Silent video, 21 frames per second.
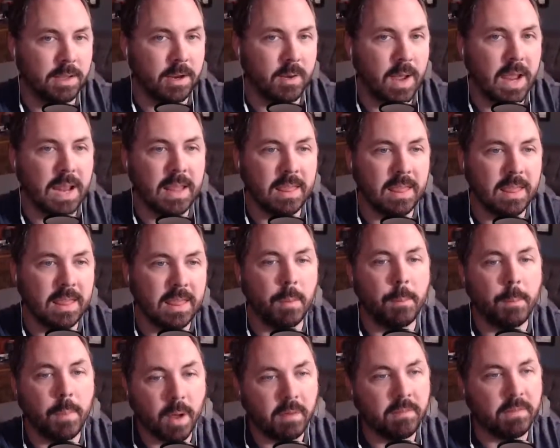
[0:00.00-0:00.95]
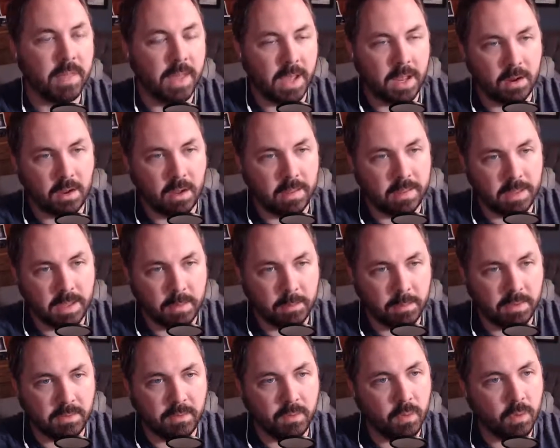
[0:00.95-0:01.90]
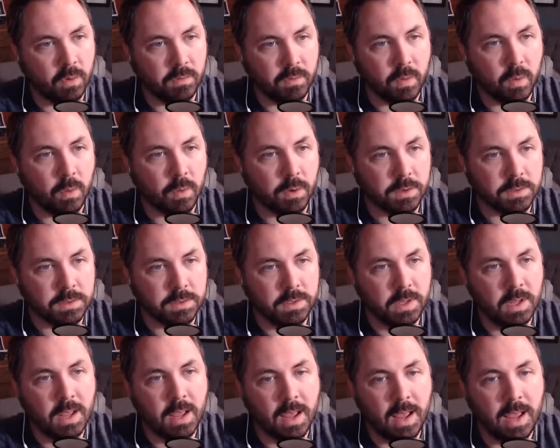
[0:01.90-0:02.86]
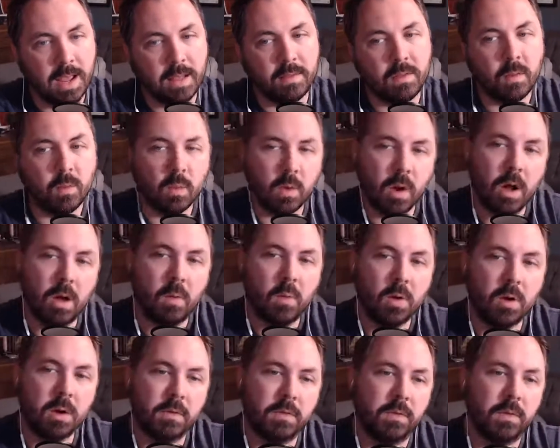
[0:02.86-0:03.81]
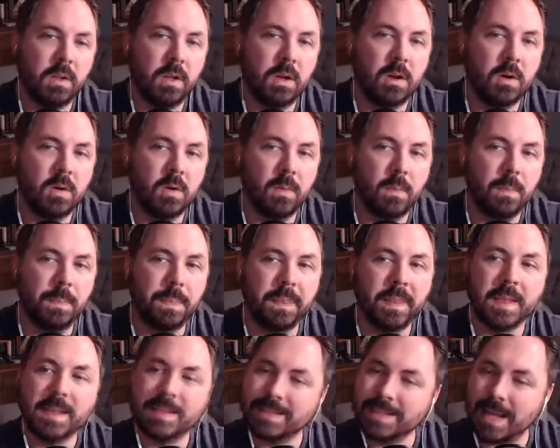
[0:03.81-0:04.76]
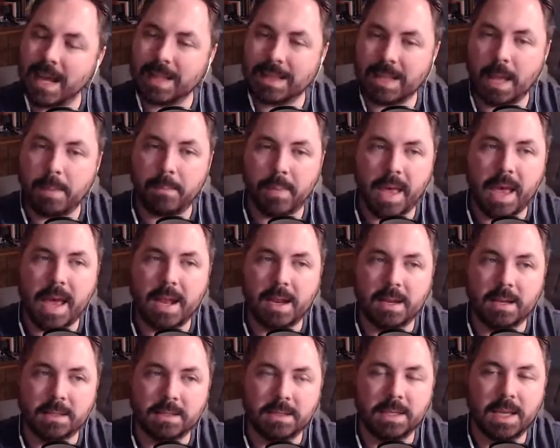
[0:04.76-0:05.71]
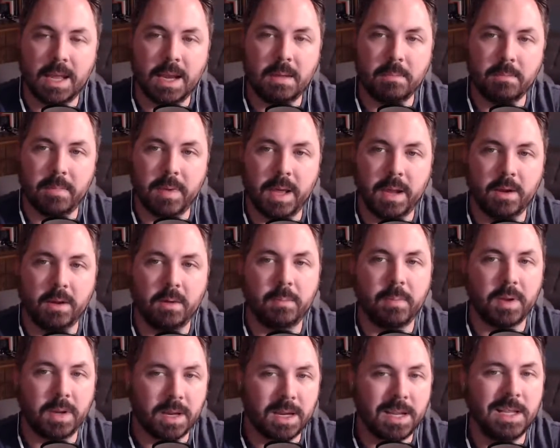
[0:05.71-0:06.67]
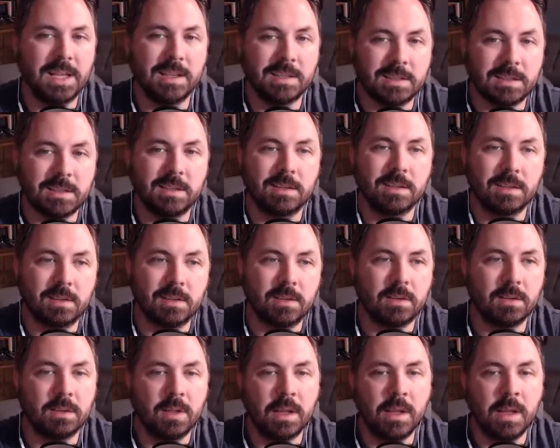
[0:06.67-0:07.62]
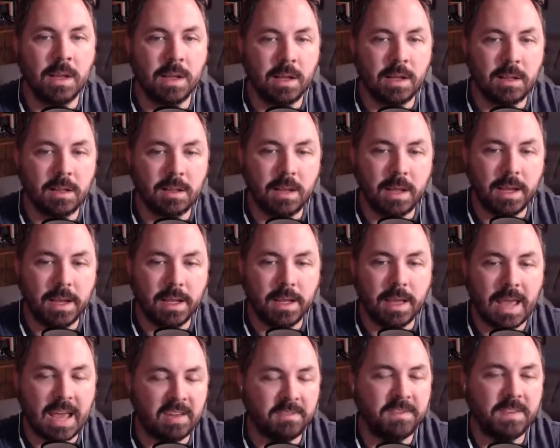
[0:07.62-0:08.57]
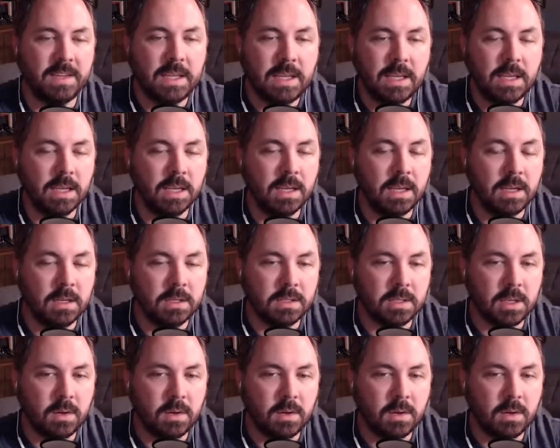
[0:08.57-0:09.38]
anything above that on the MP4, of course. And the raw workflow is not that bad, and it's getting better, but it is a little like hefty. So